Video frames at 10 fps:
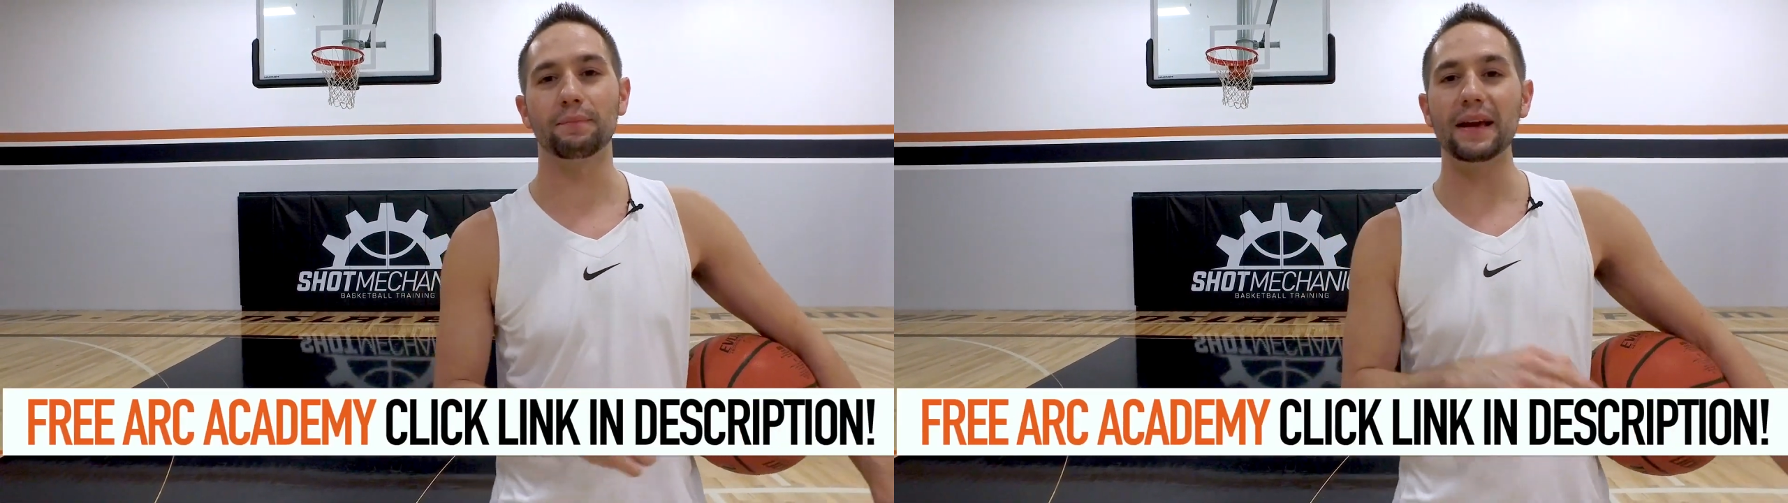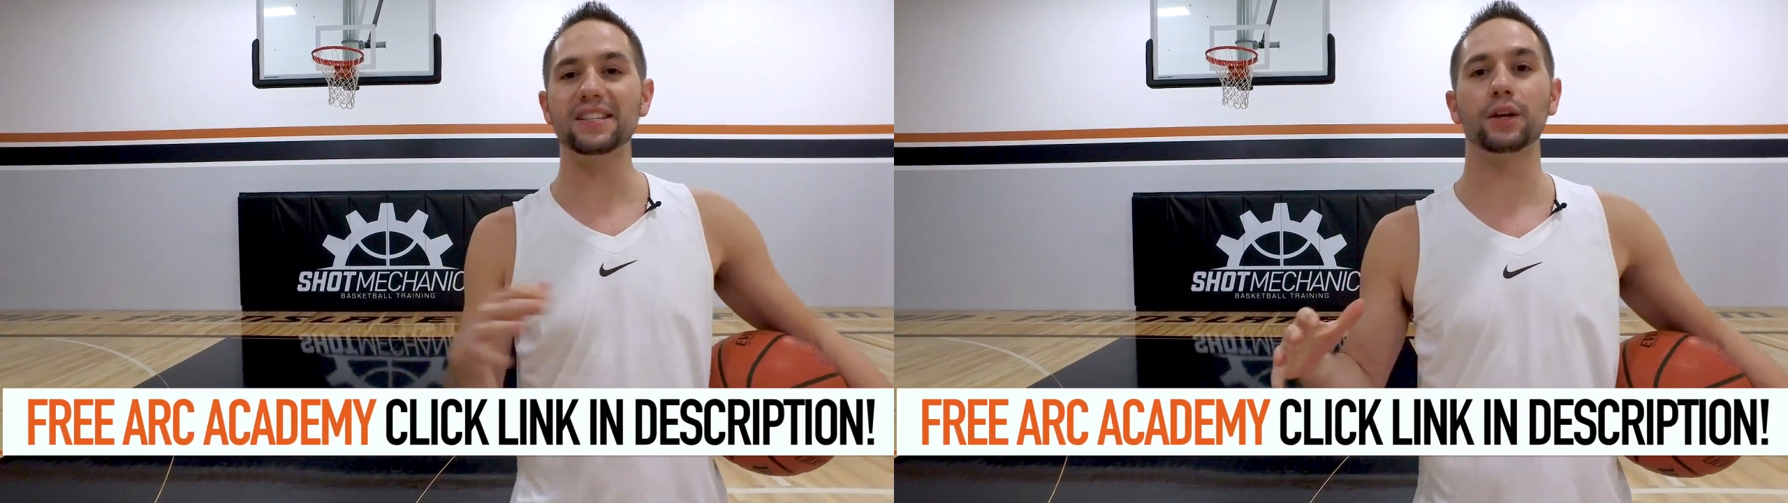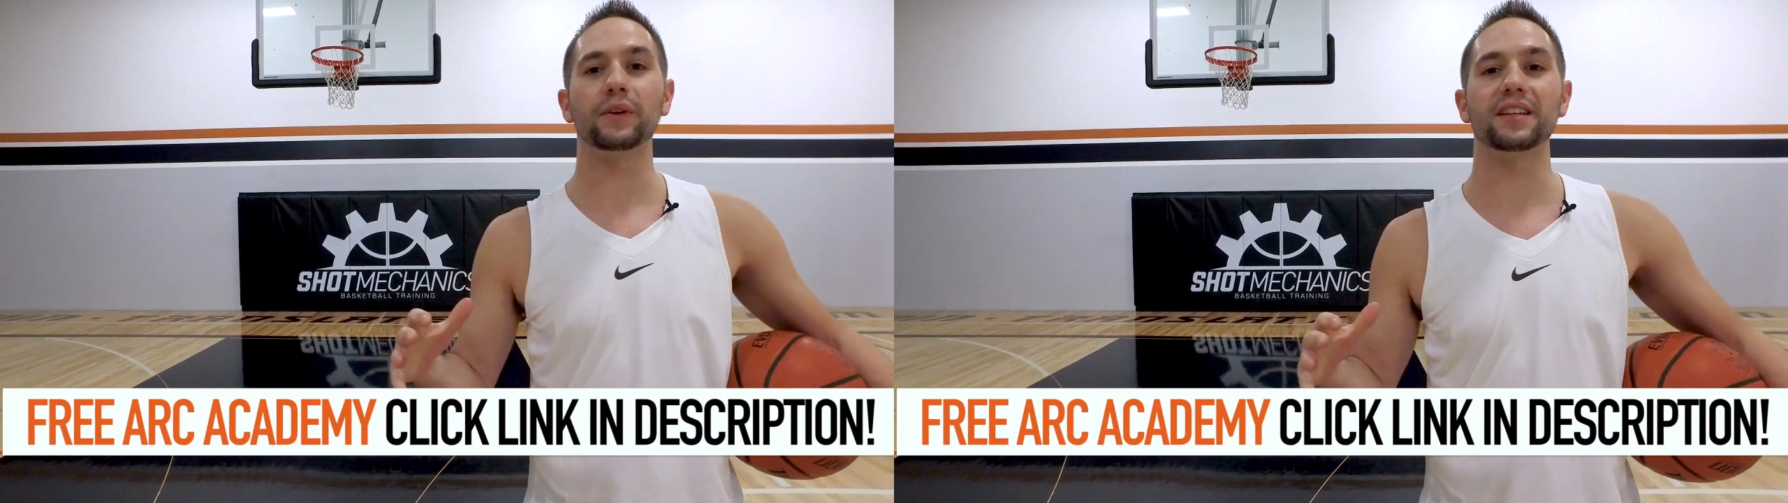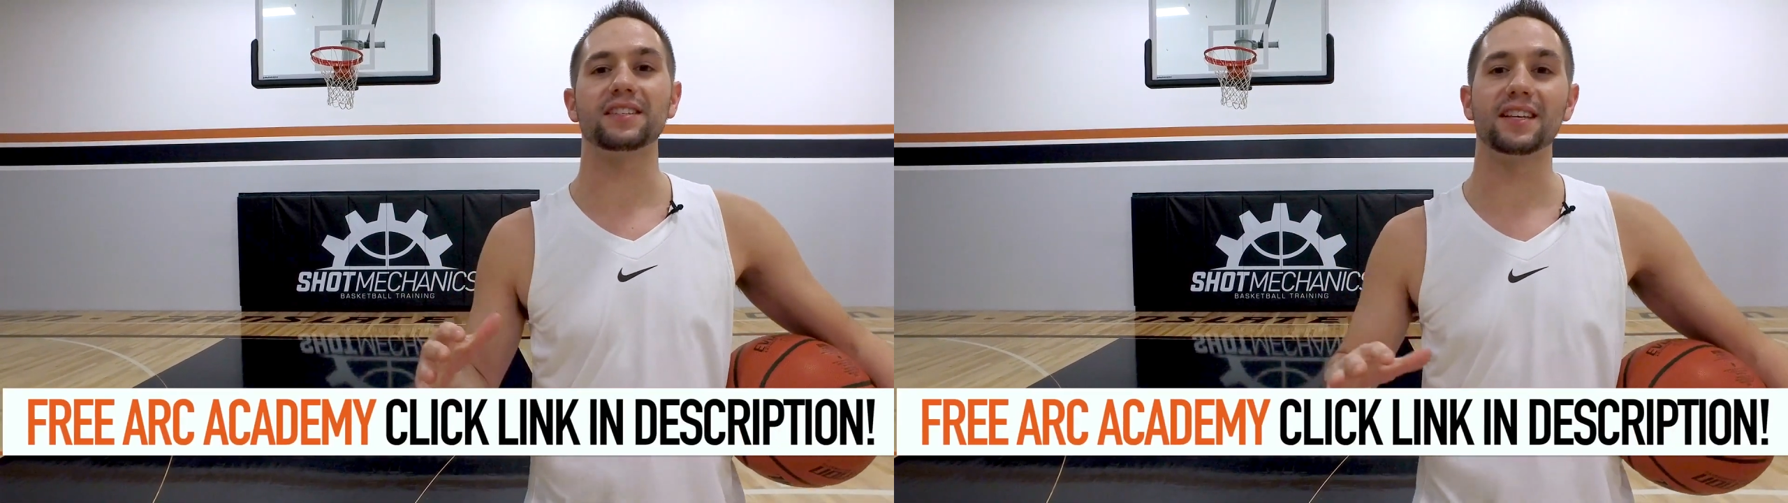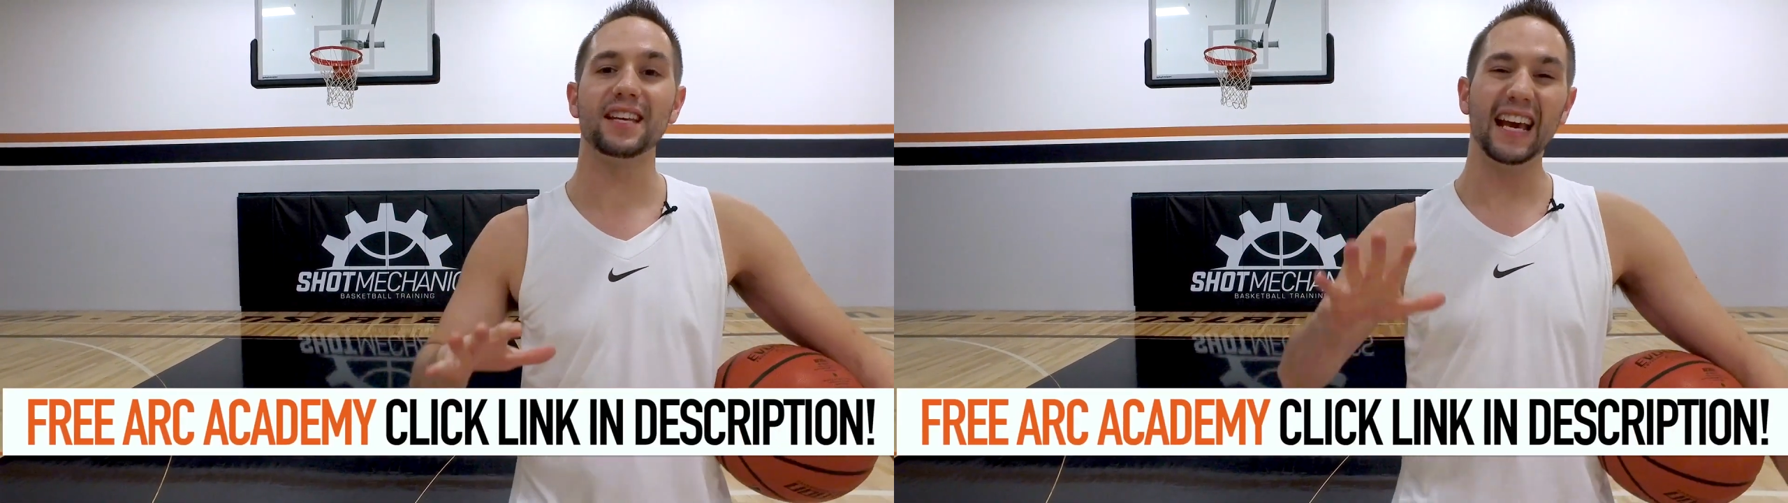And basically what
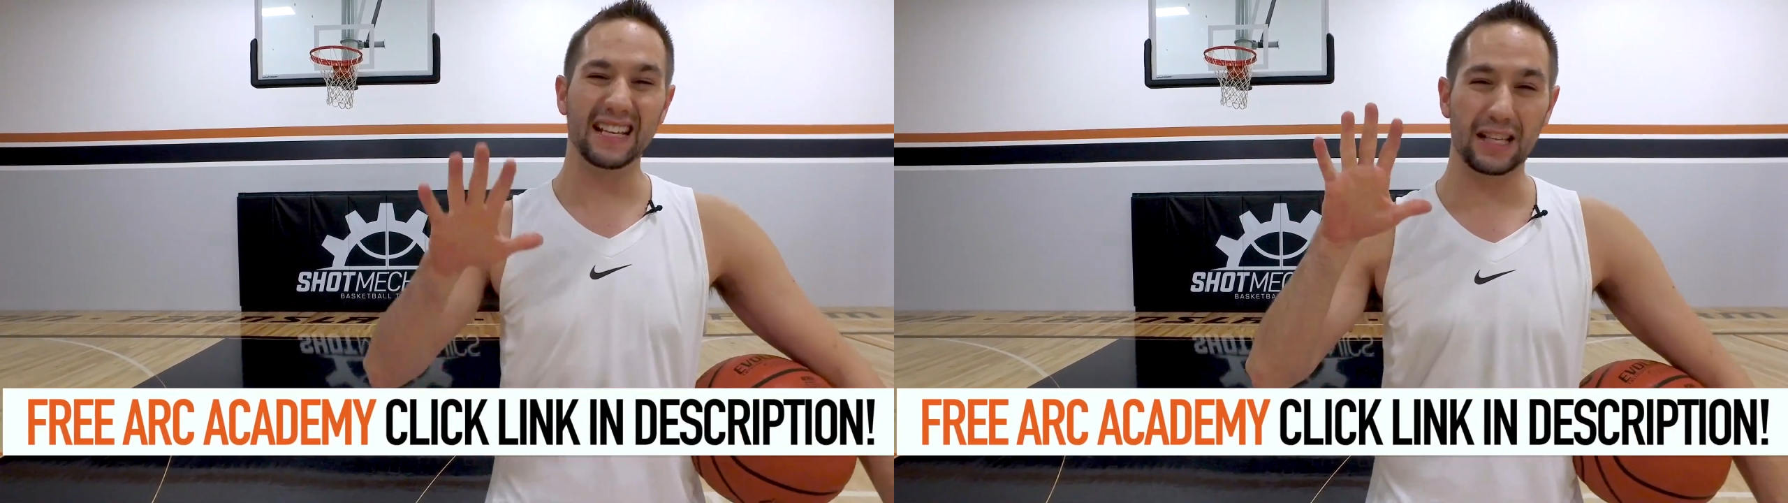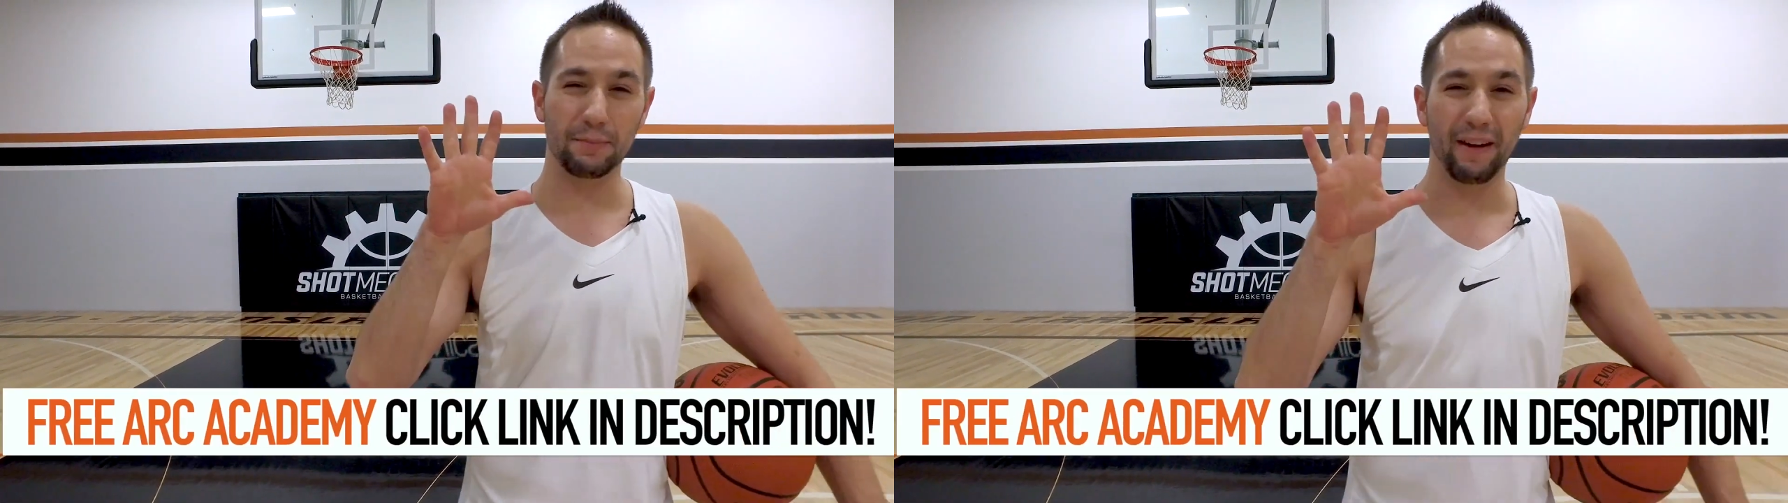this is it's